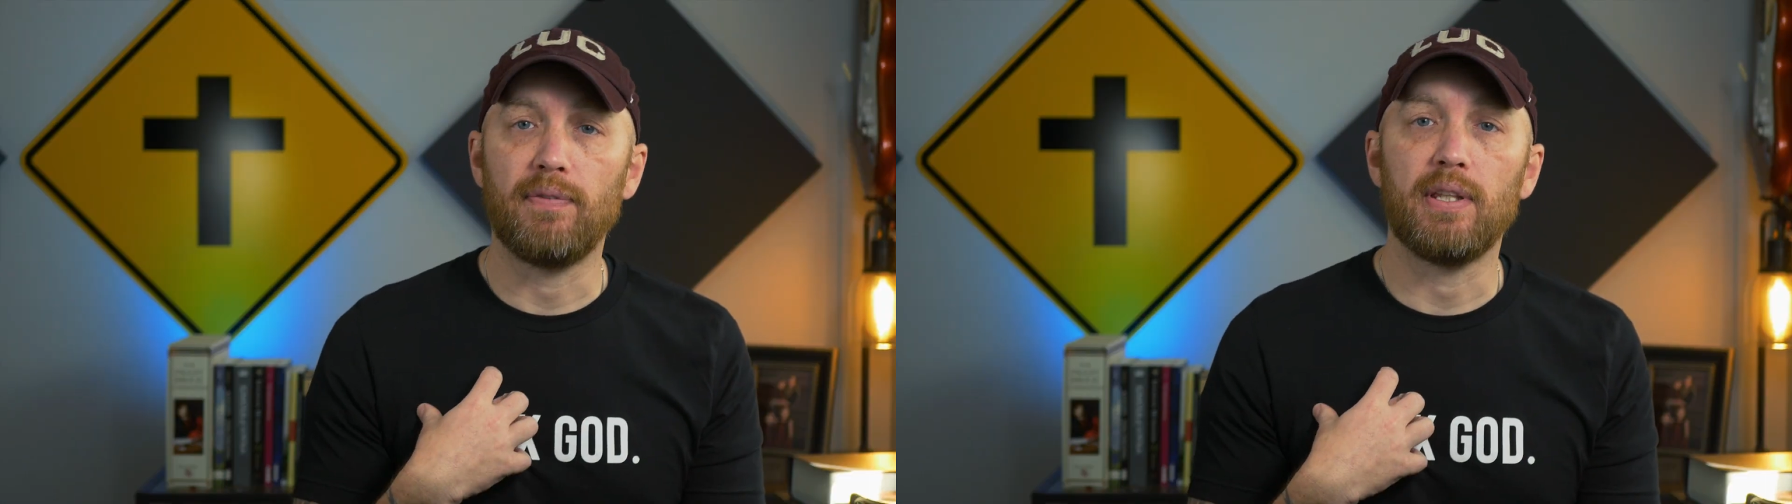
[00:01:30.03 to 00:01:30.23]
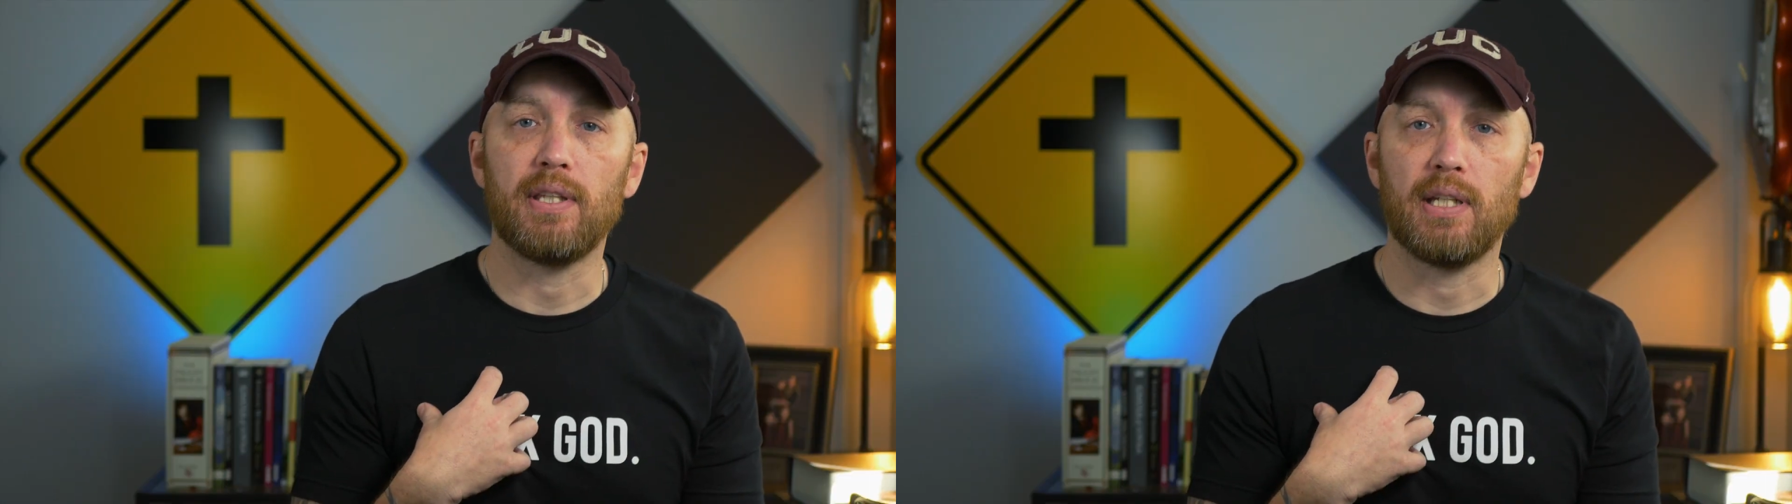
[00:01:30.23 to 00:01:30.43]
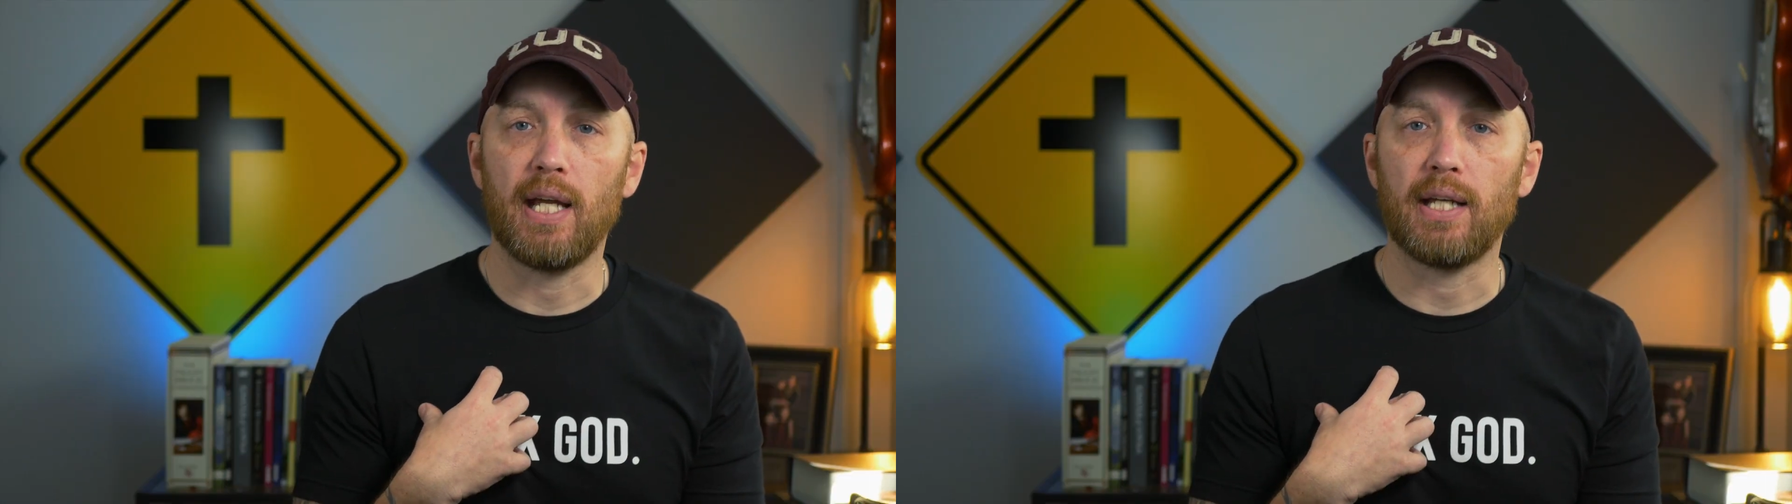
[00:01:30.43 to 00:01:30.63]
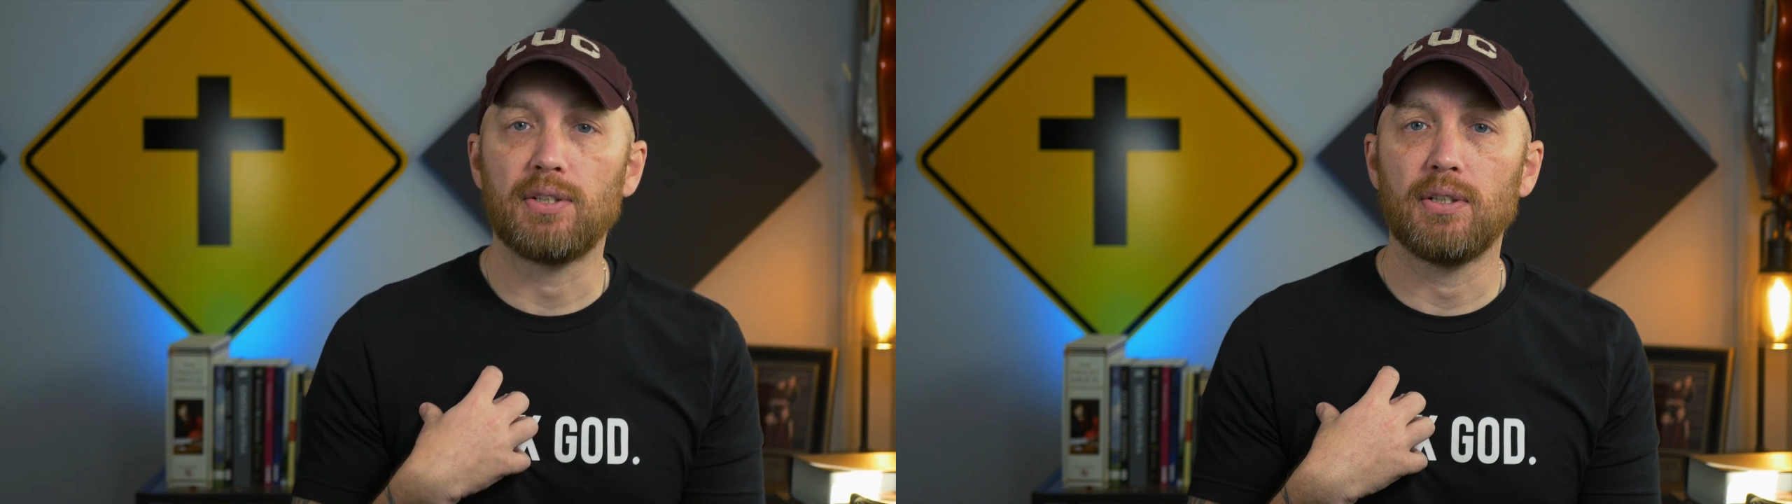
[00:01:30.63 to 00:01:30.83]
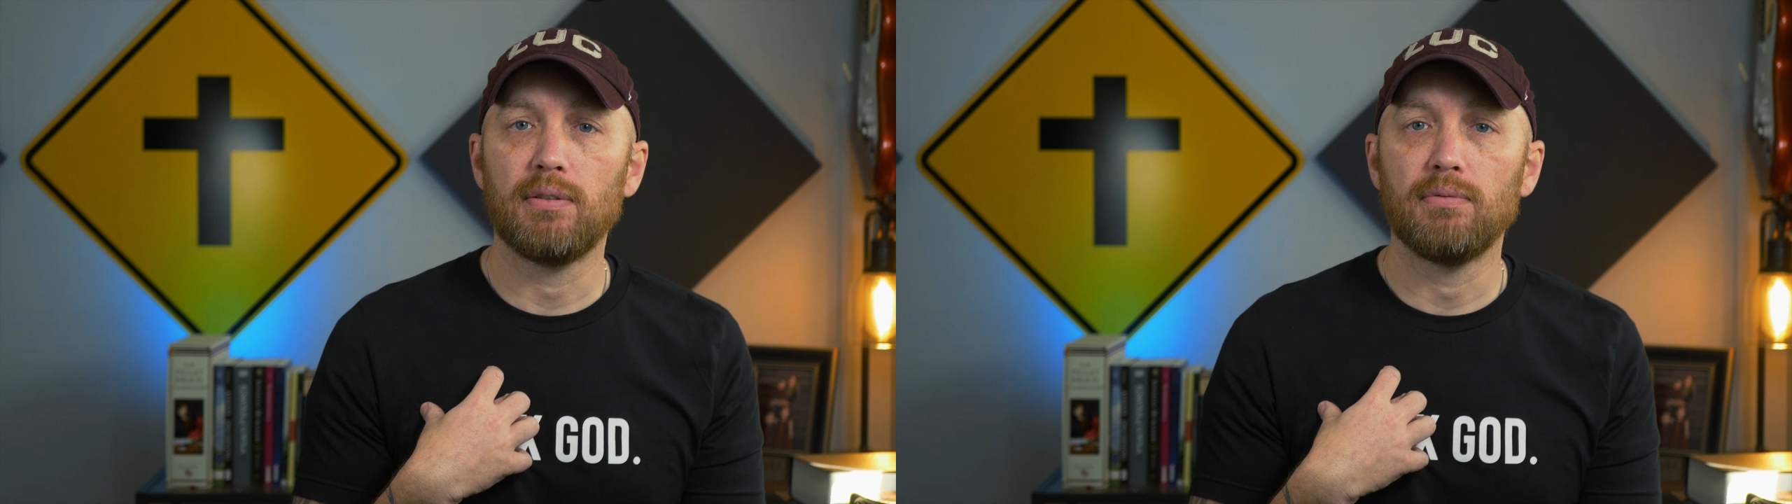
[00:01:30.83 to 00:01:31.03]
faith into
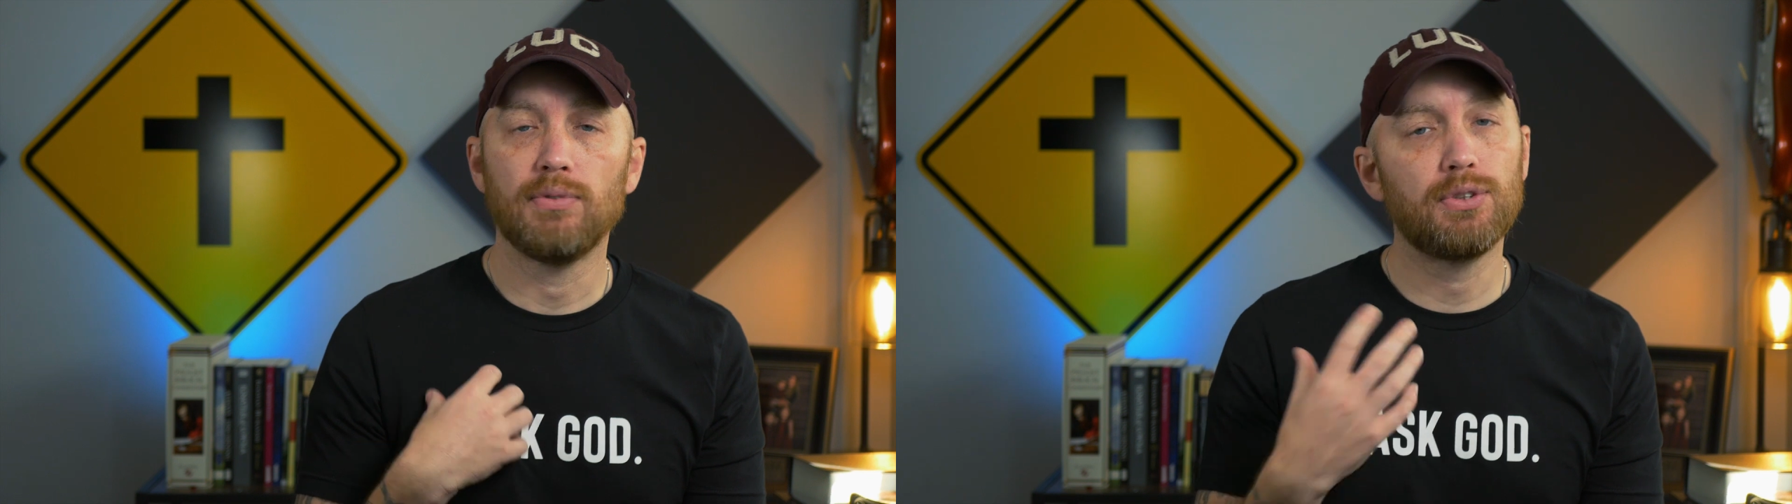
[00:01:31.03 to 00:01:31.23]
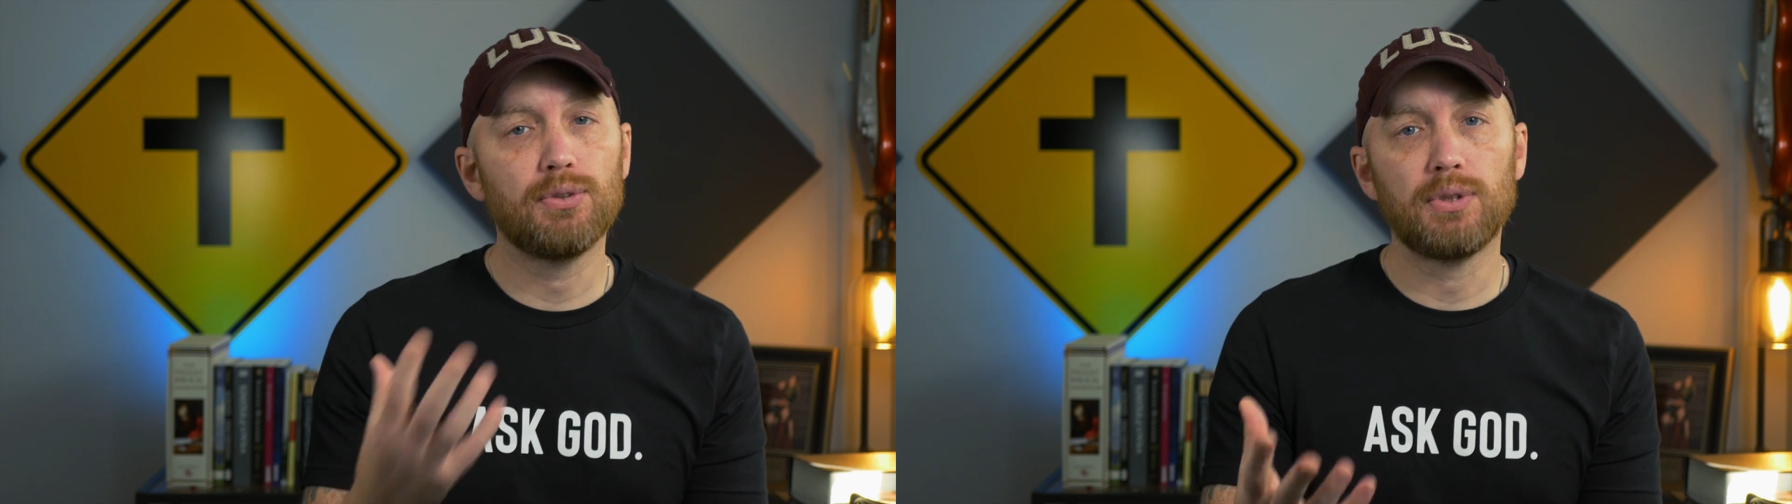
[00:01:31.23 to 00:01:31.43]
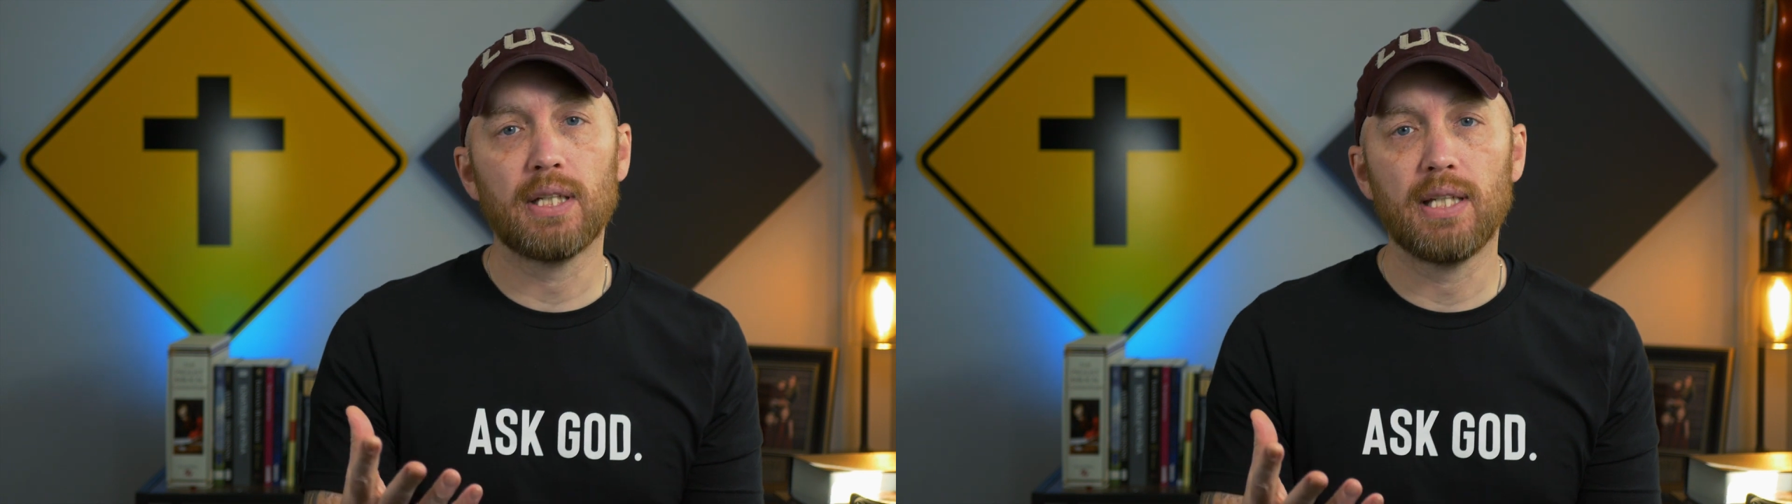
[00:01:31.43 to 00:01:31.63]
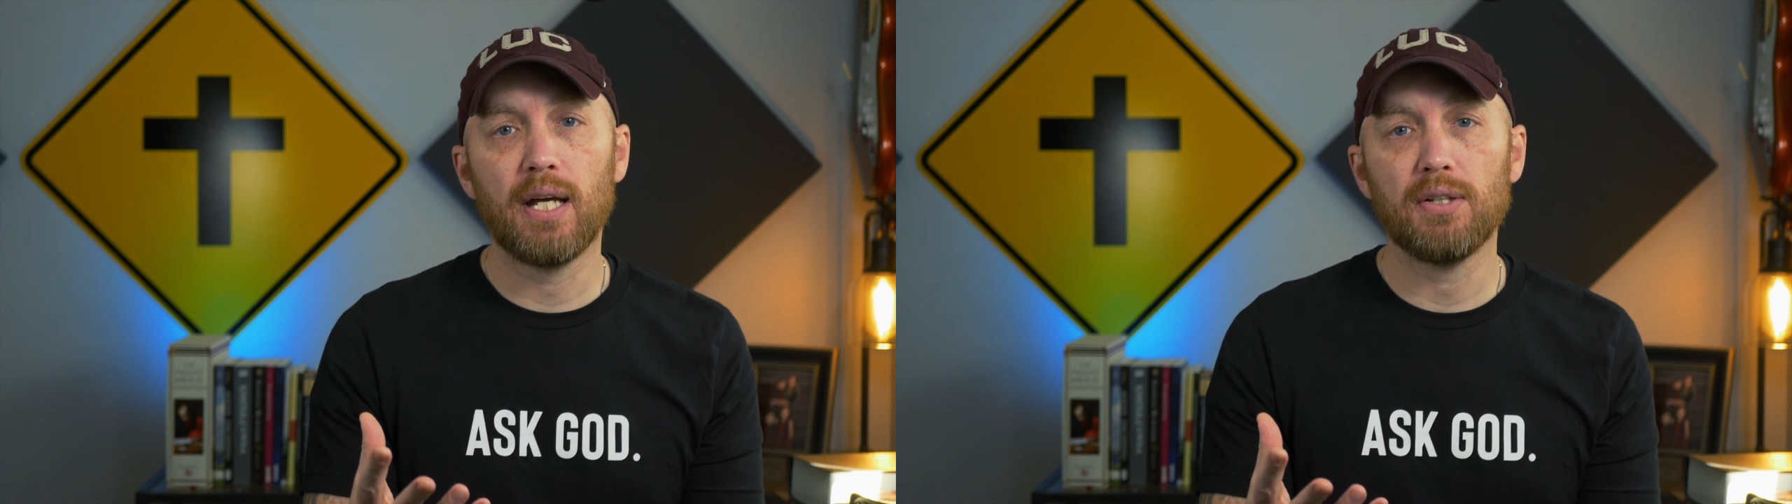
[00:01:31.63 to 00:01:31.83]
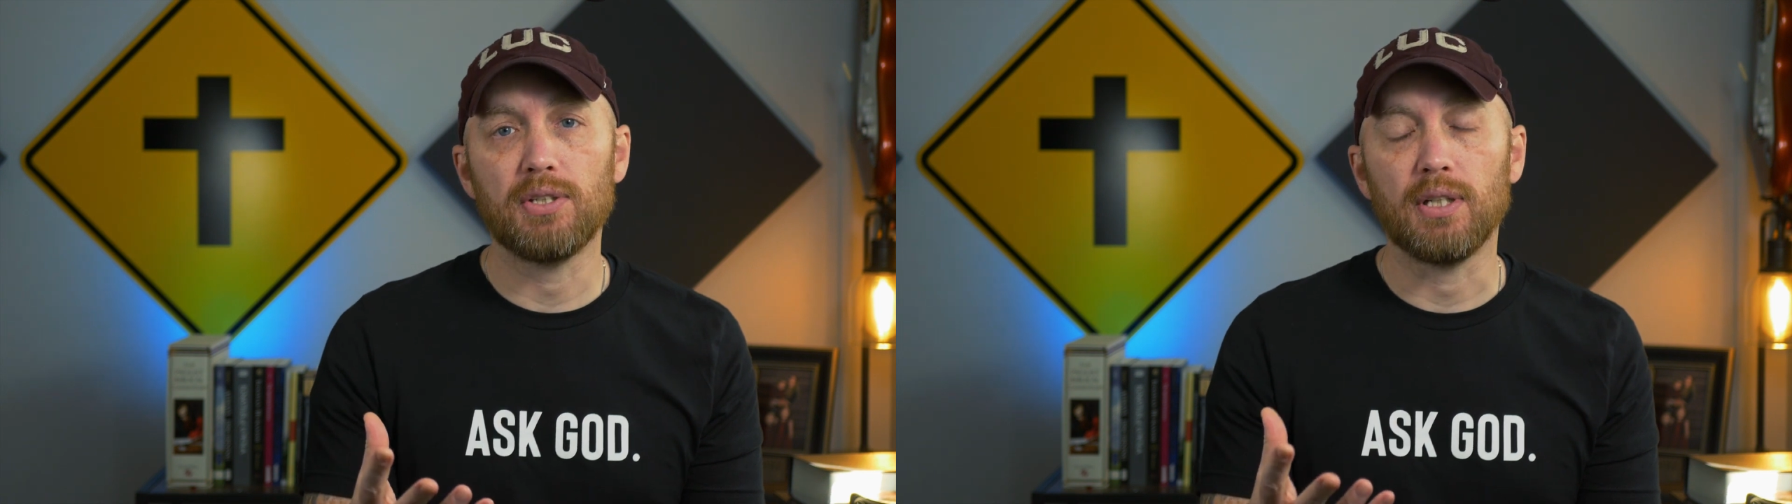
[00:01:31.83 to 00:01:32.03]
action is through
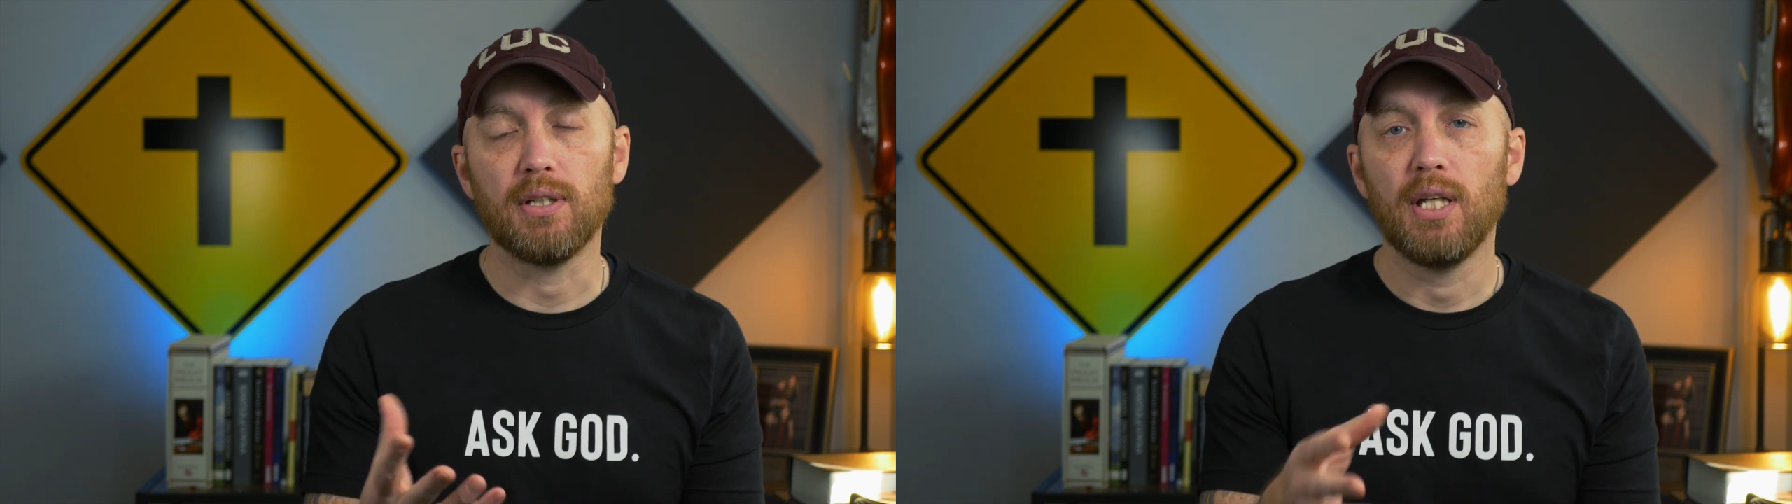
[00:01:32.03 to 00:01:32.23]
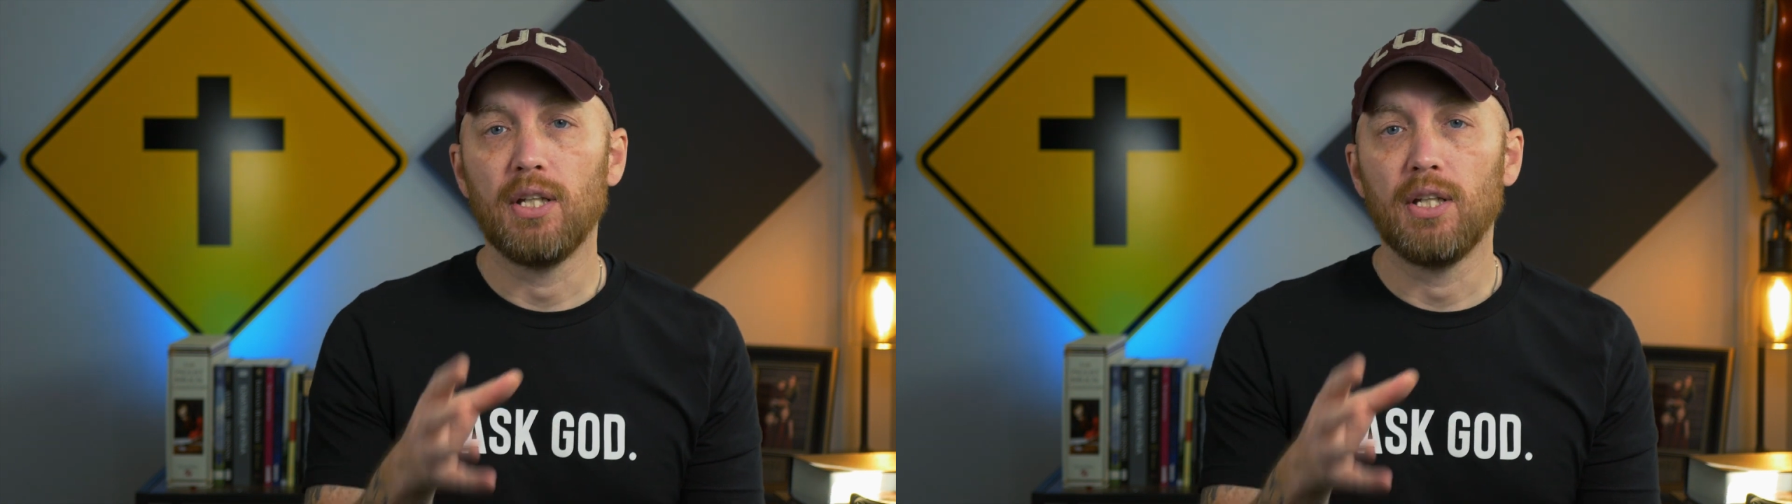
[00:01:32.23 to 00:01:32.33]
technology.